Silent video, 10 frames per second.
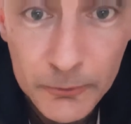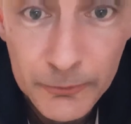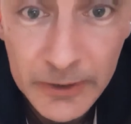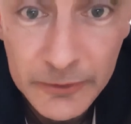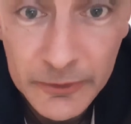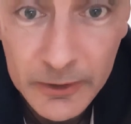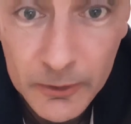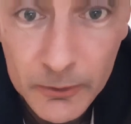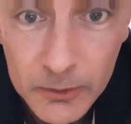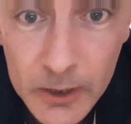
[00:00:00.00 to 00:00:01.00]

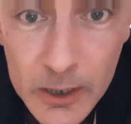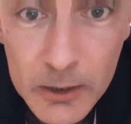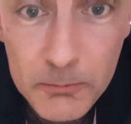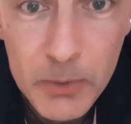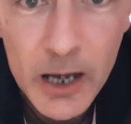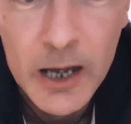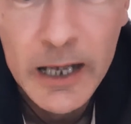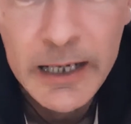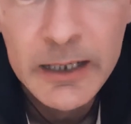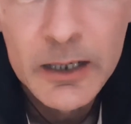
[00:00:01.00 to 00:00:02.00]
Ficino
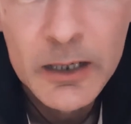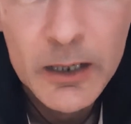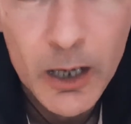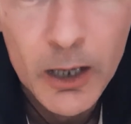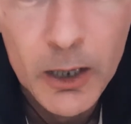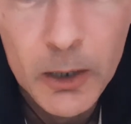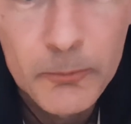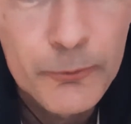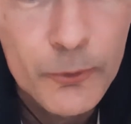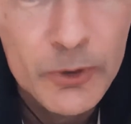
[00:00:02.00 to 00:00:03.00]
by,
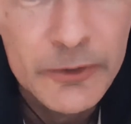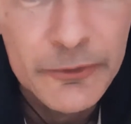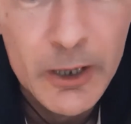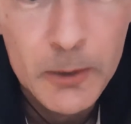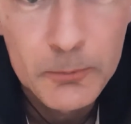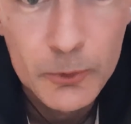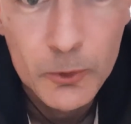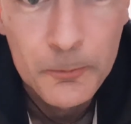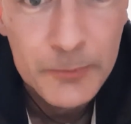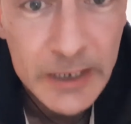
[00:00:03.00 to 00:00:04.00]
for
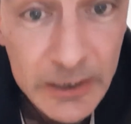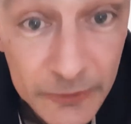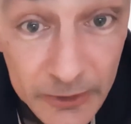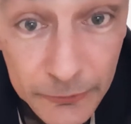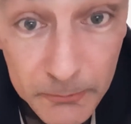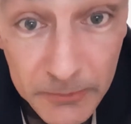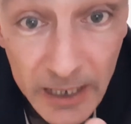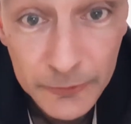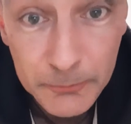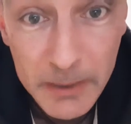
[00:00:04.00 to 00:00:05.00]
example, eating some
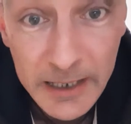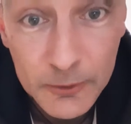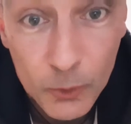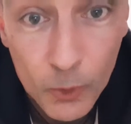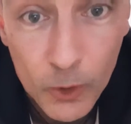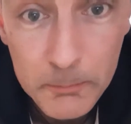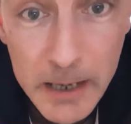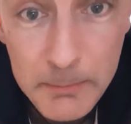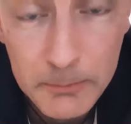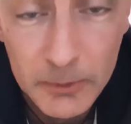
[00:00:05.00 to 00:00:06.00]
nutmeg or
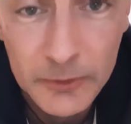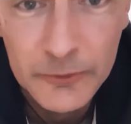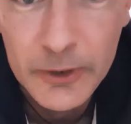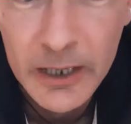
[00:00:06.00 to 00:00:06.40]
peppermint